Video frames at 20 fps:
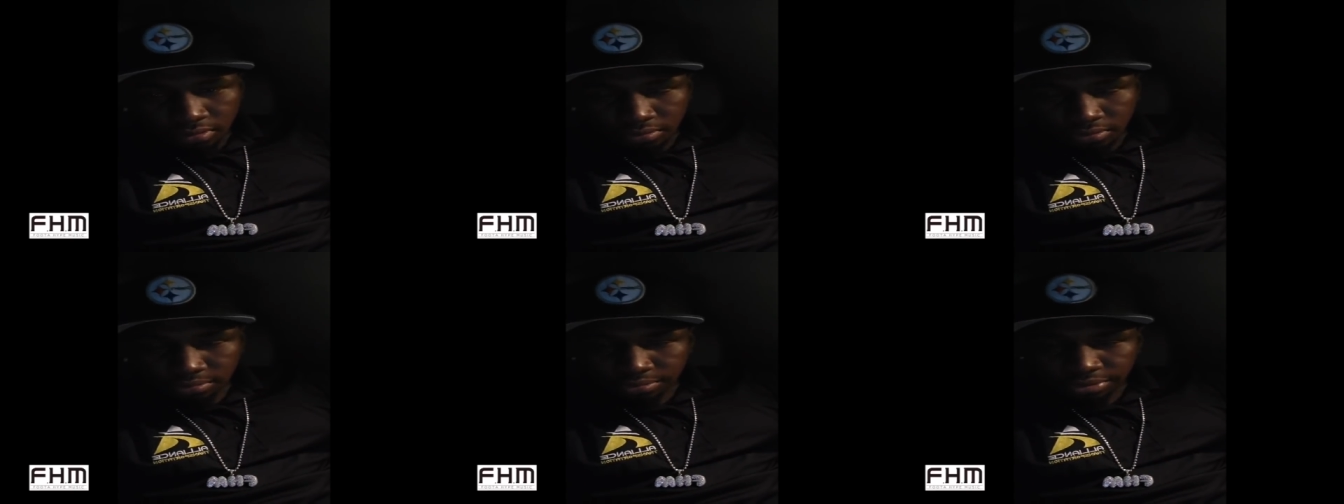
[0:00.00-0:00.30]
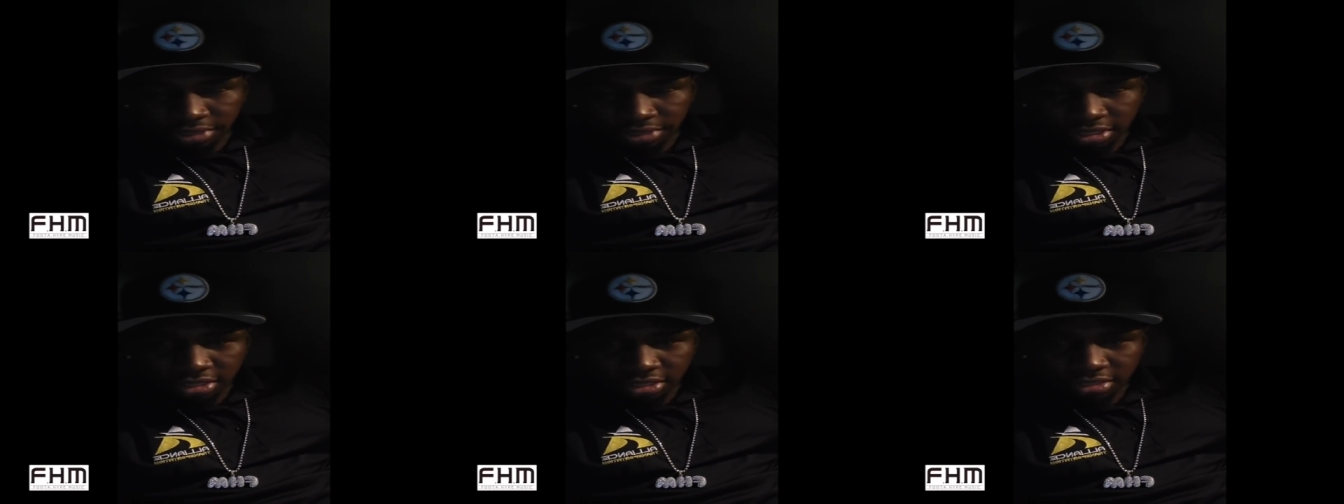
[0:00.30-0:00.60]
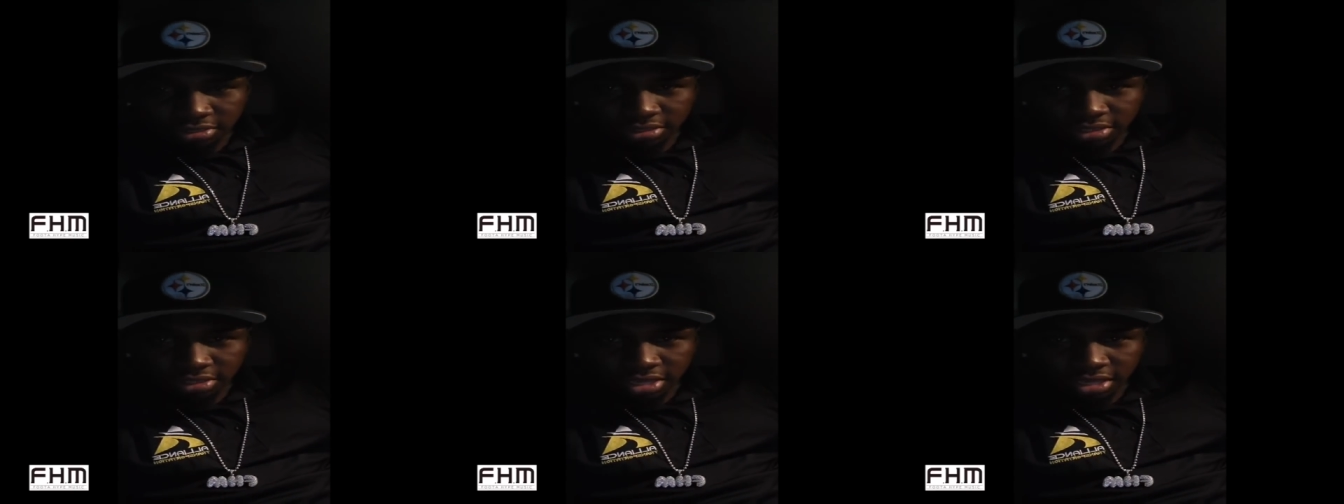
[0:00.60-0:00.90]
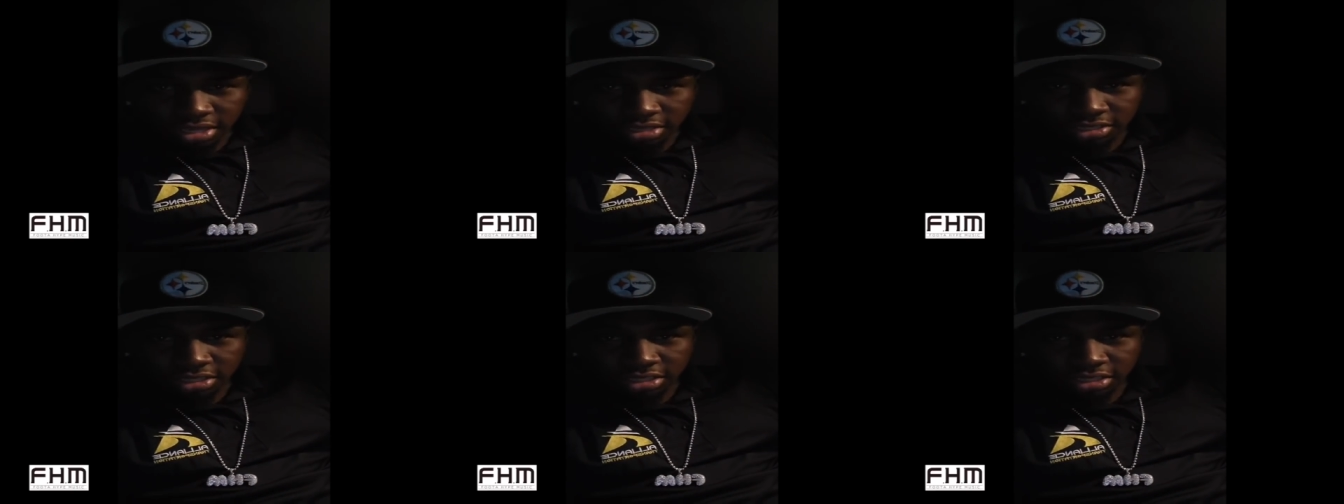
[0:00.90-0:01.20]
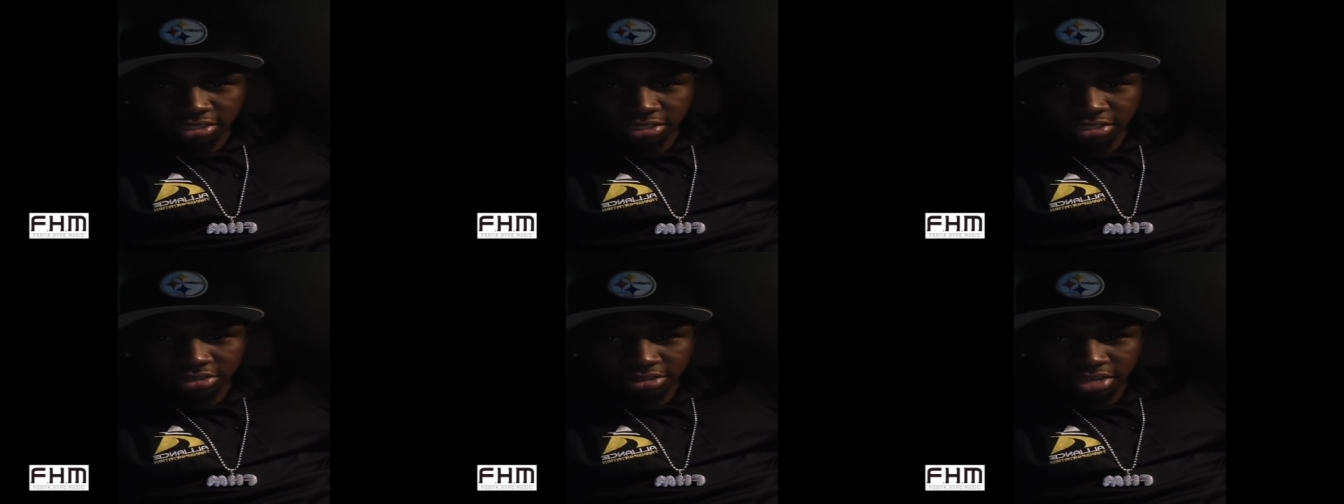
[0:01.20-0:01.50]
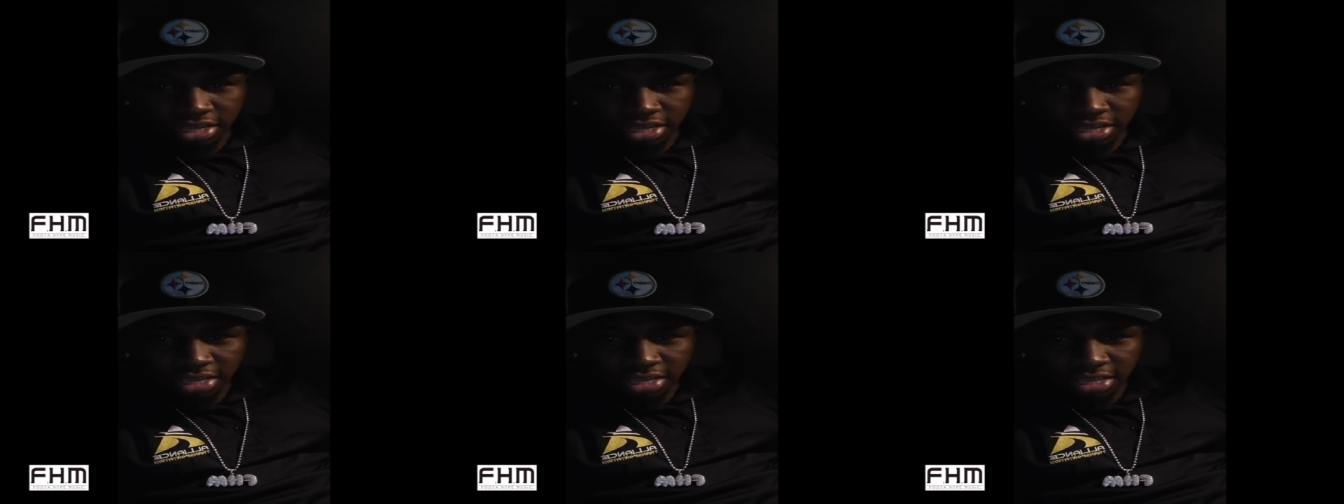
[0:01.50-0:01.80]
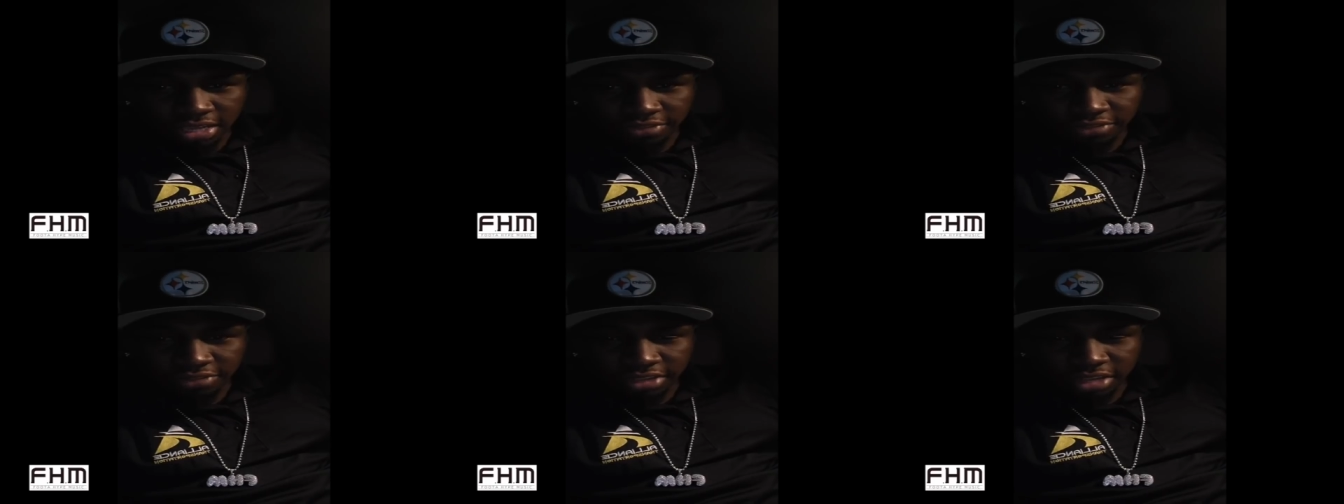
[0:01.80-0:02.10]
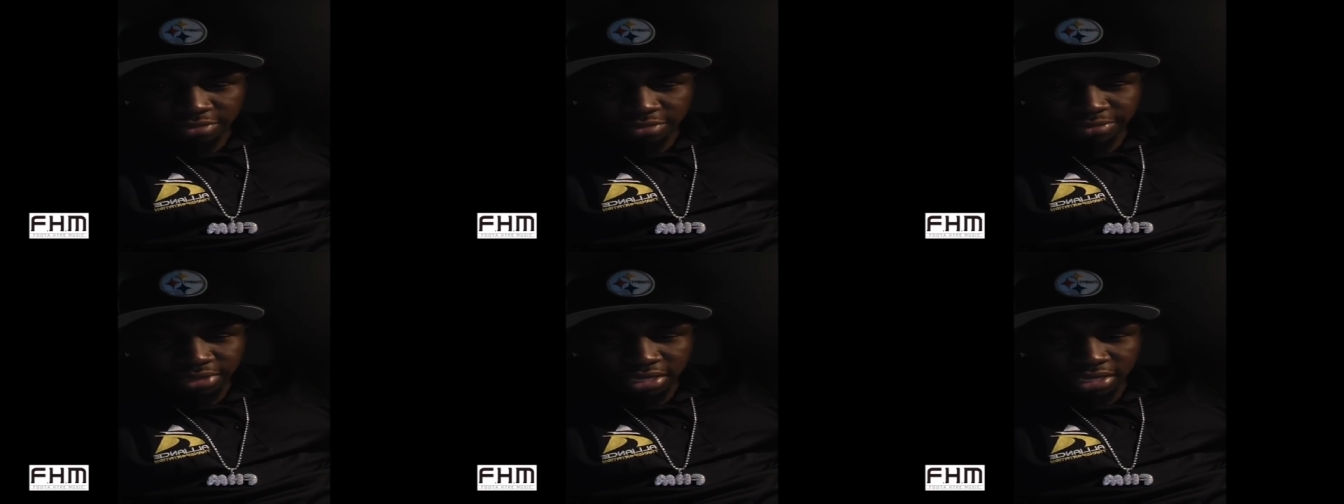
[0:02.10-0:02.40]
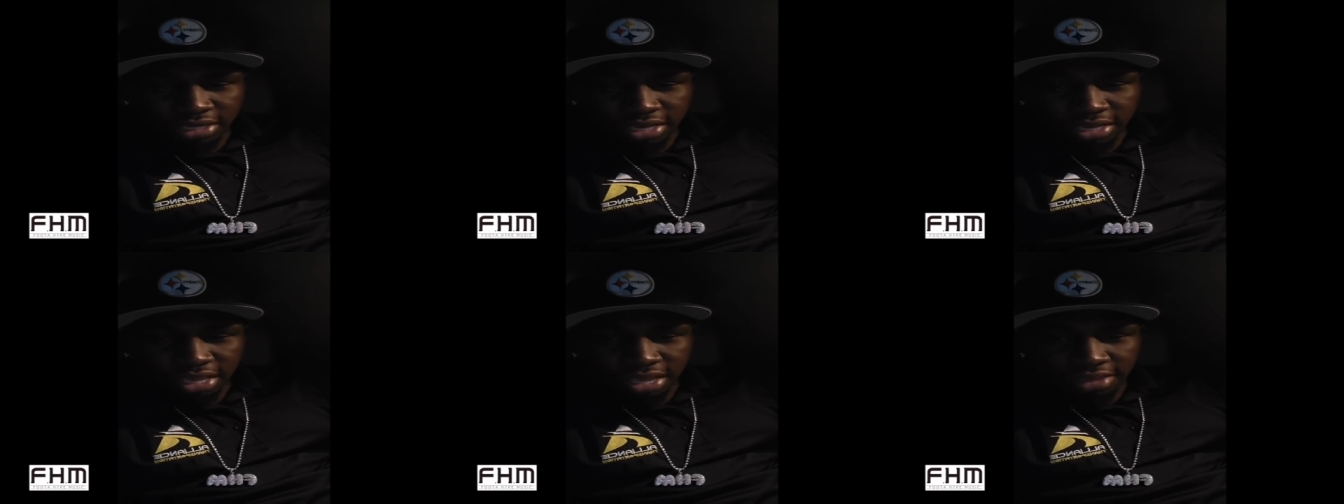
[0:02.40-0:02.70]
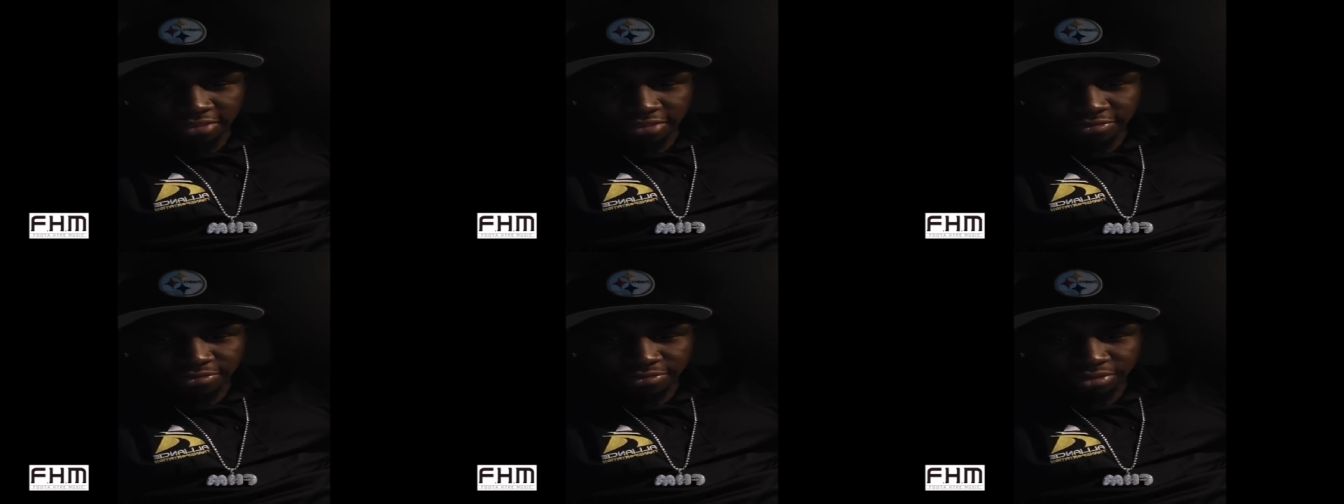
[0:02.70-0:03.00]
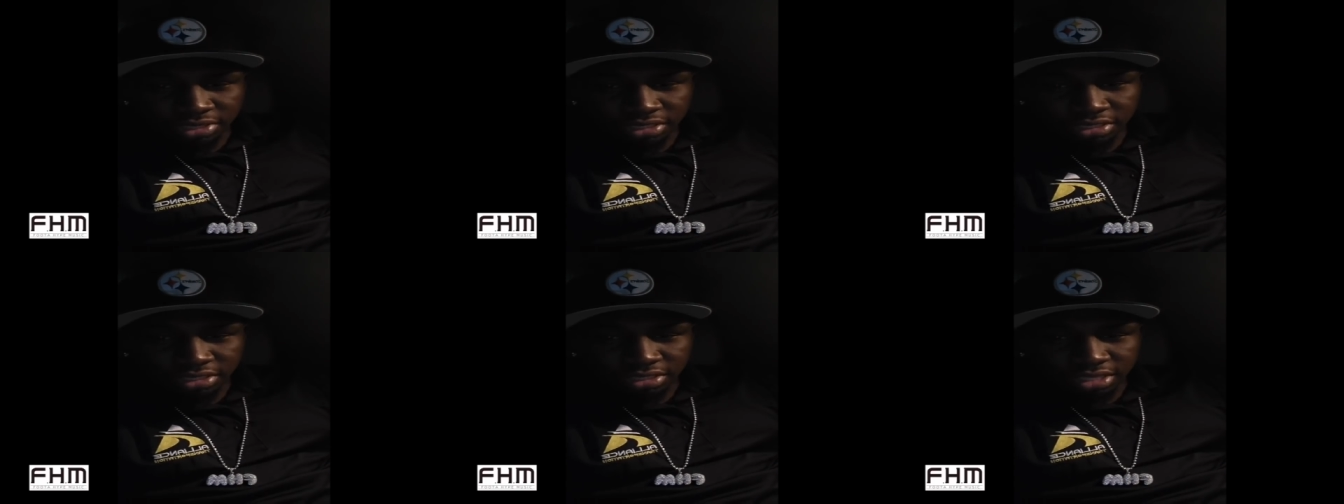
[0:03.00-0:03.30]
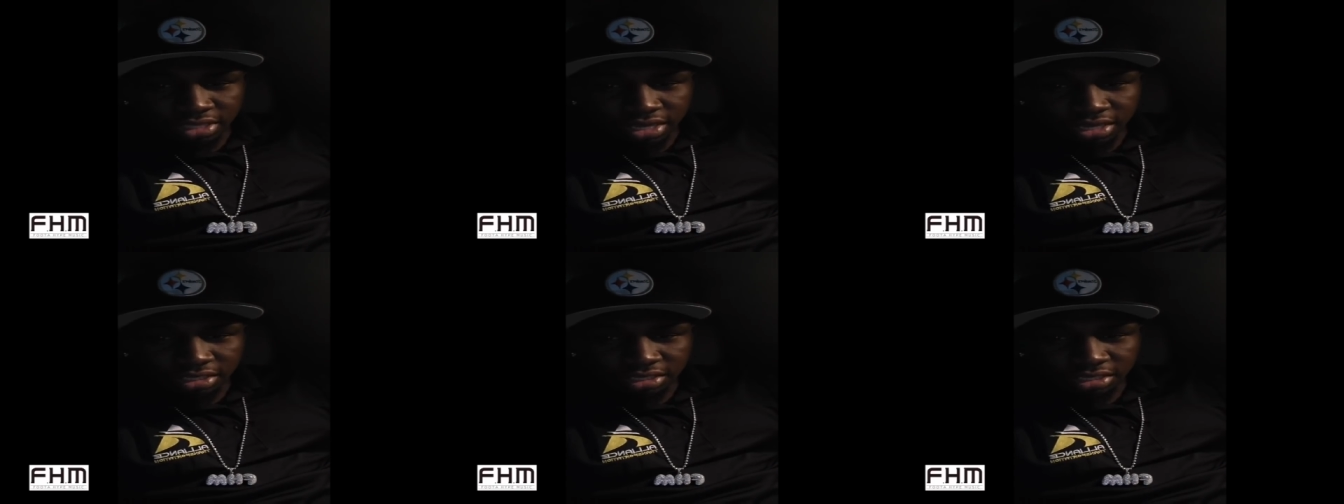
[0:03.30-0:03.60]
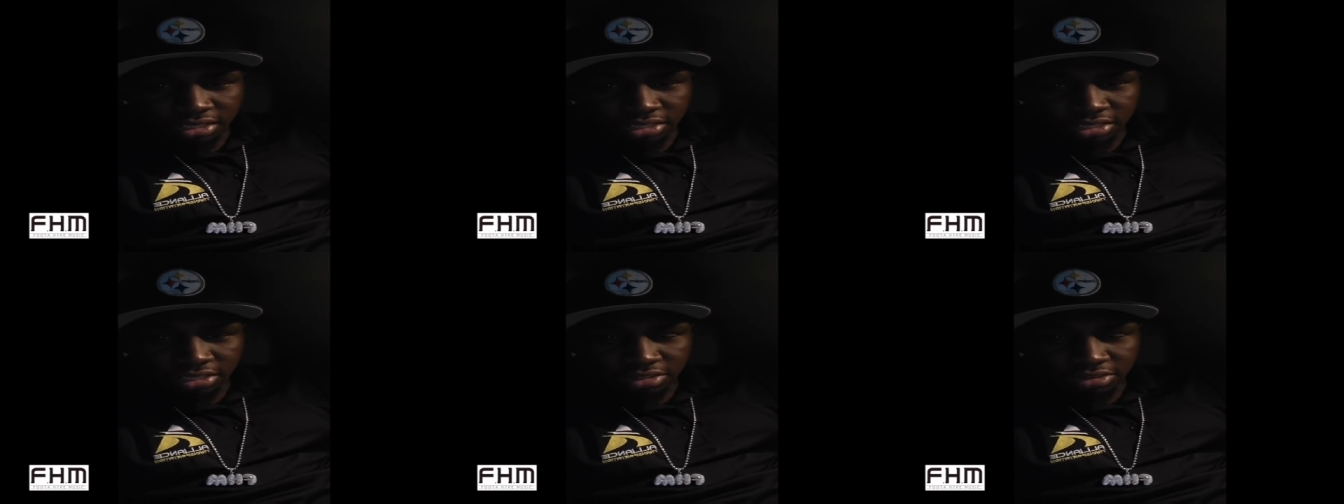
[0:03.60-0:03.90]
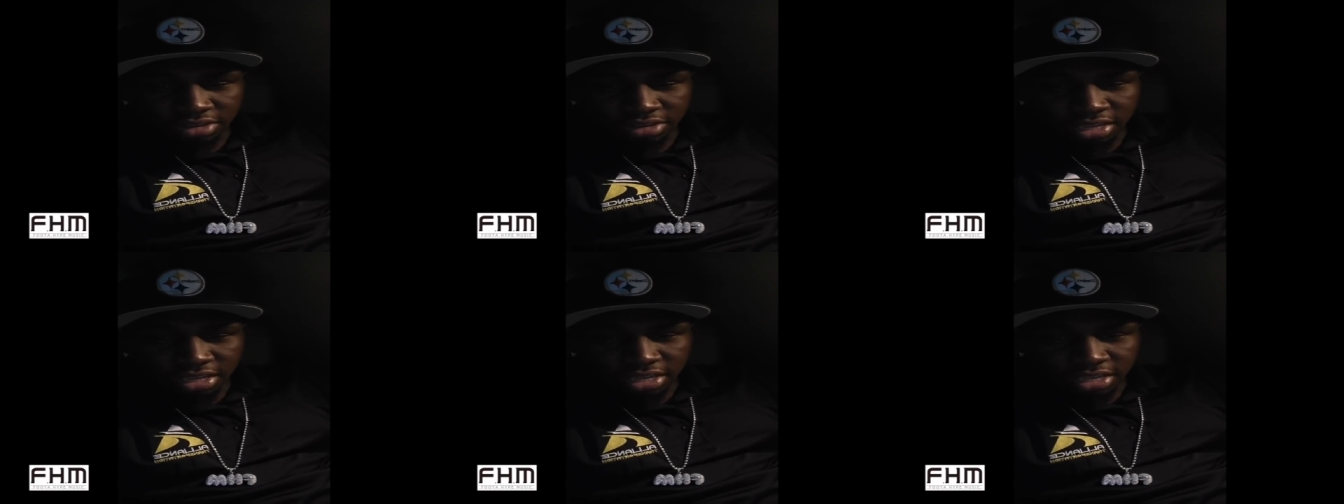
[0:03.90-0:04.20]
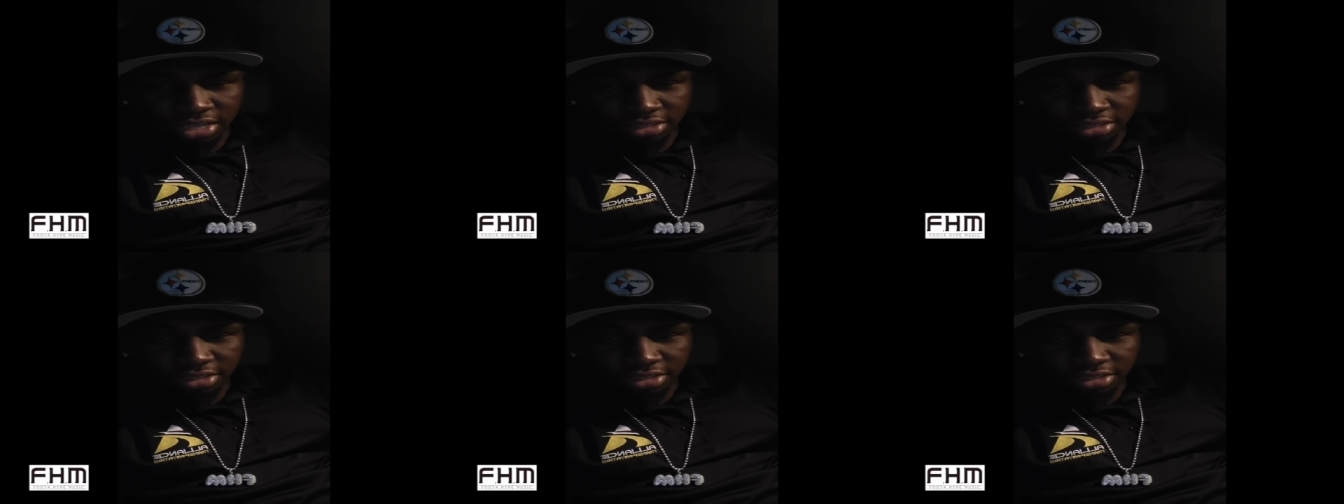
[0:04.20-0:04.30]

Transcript: Please, tag Jesse Royal. If you're on the live, please tag Jesse Royal.